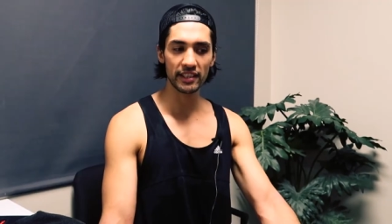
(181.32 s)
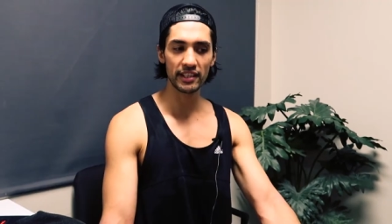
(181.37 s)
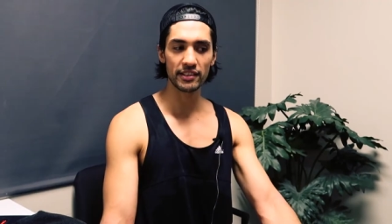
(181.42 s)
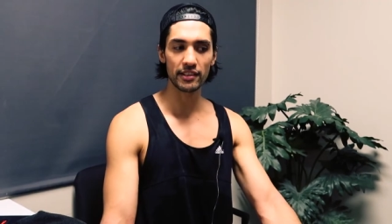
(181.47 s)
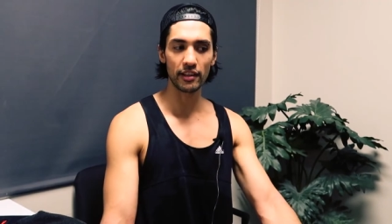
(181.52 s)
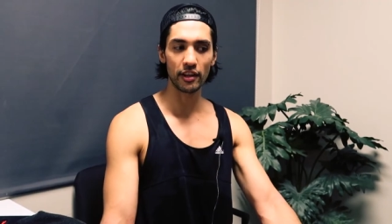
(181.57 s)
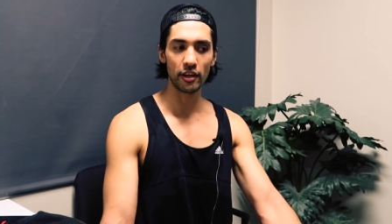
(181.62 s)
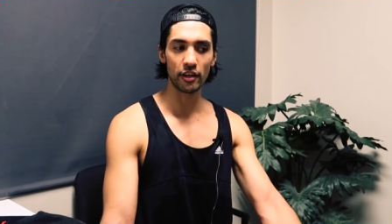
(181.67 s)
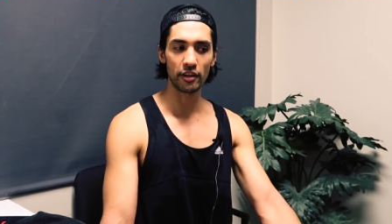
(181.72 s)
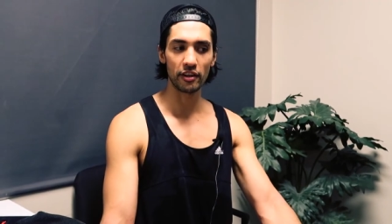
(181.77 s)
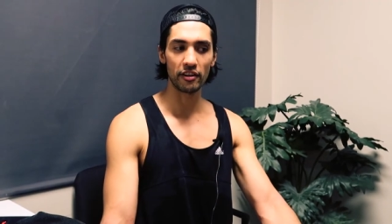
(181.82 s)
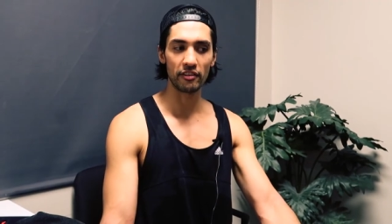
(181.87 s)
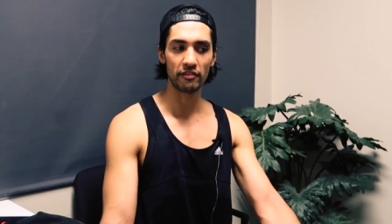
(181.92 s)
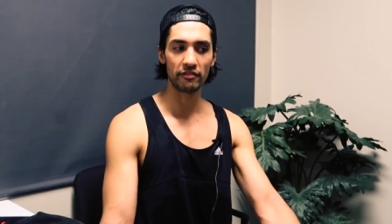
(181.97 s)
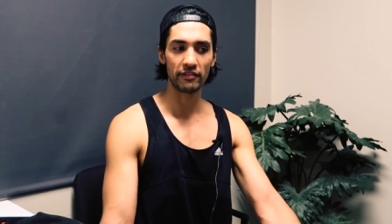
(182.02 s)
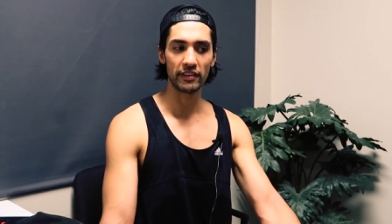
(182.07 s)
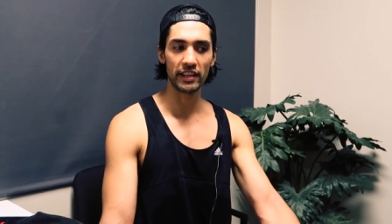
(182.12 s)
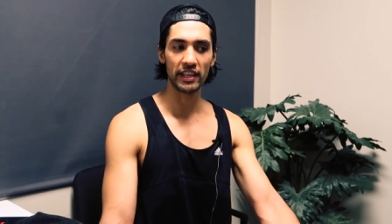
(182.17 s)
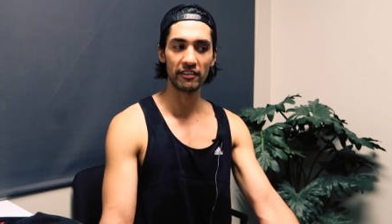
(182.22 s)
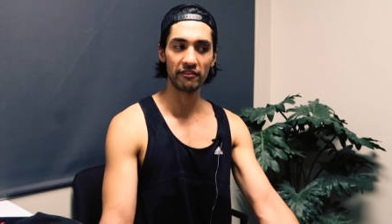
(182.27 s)
there's a lot of
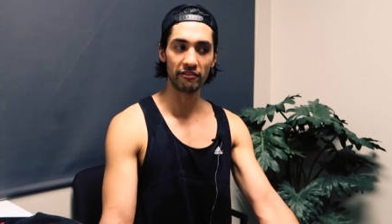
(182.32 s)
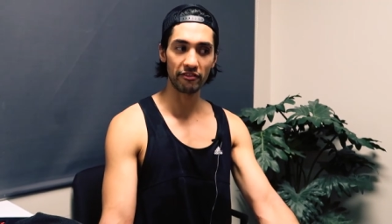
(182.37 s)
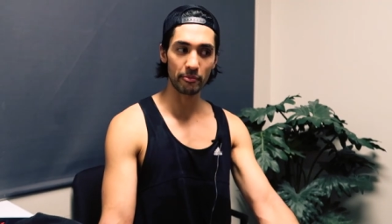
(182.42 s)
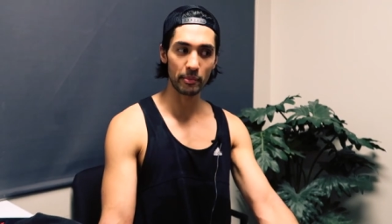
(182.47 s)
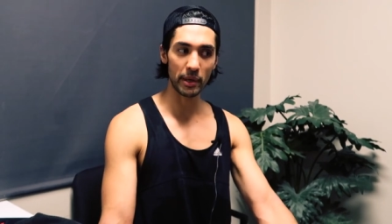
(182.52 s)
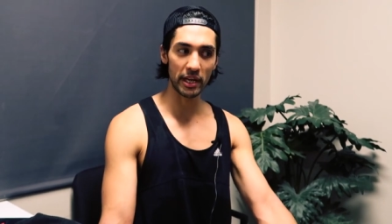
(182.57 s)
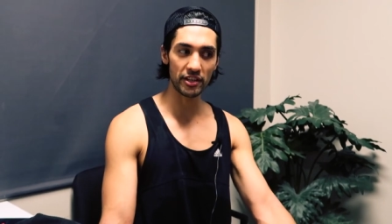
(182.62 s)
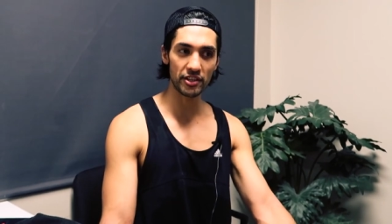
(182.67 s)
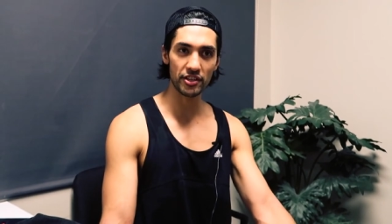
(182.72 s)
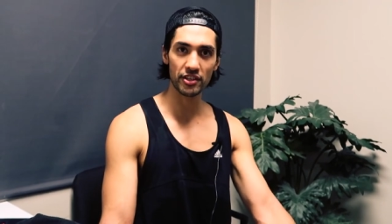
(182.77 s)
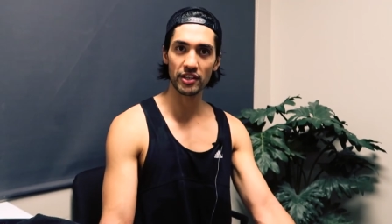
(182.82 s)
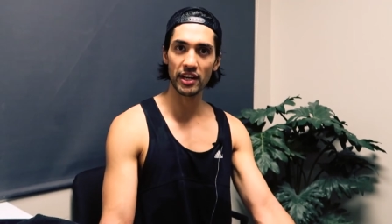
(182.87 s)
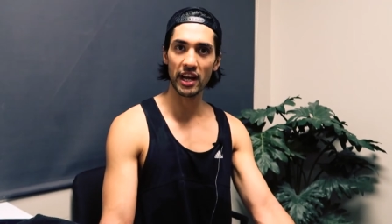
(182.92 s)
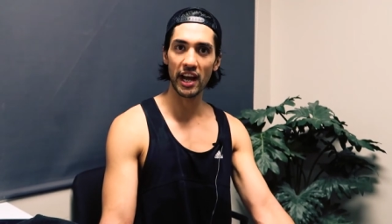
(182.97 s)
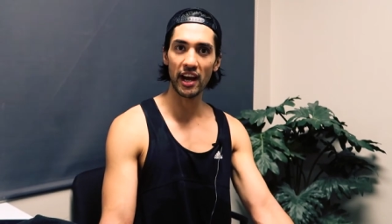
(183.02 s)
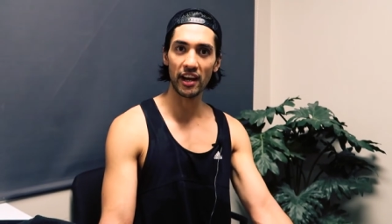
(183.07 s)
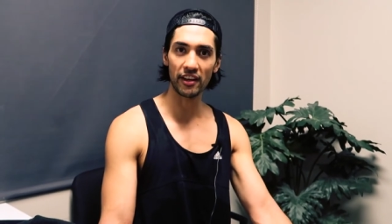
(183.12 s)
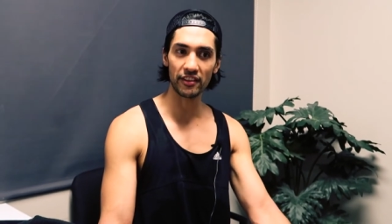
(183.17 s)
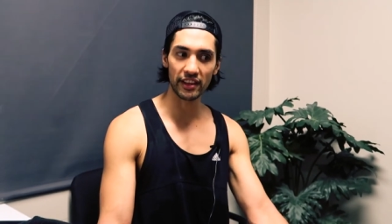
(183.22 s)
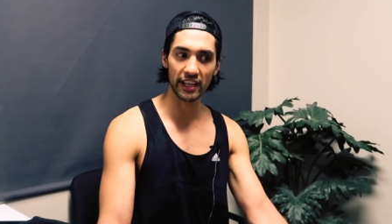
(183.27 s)
information
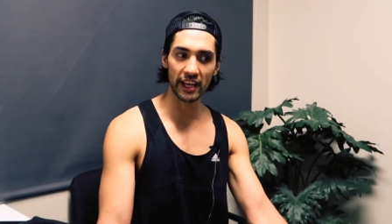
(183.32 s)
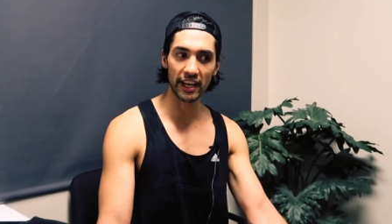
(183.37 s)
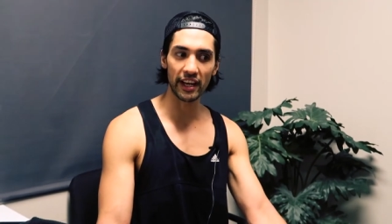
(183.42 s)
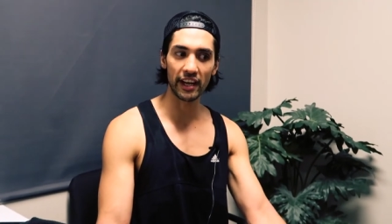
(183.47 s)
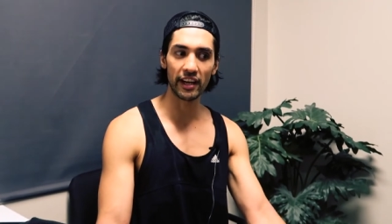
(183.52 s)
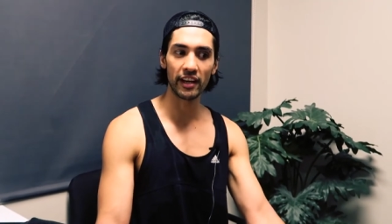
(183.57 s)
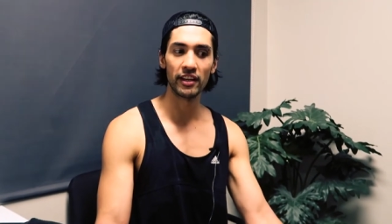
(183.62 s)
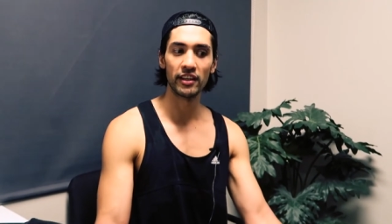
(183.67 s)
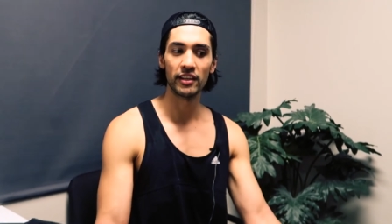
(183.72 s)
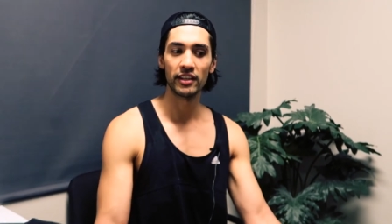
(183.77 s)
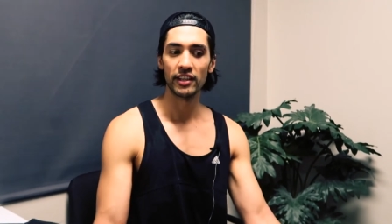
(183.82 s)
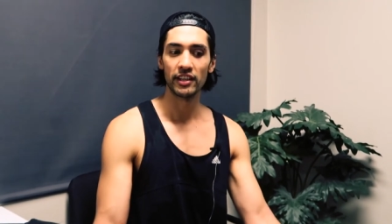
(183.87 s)
out there